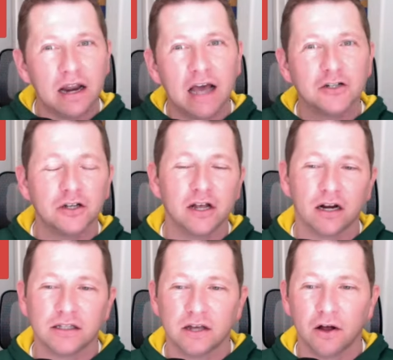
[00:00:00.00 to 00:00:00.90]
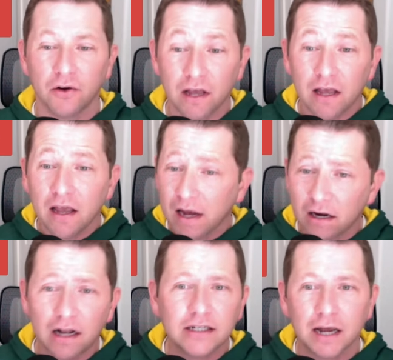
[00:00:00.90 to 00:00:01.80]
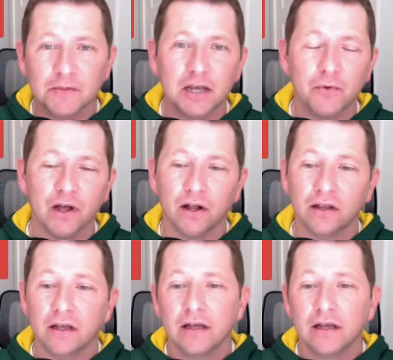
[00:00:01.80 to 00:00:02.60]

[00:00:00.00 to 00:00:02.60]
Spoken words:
naturally on its own. And a lot of times they will.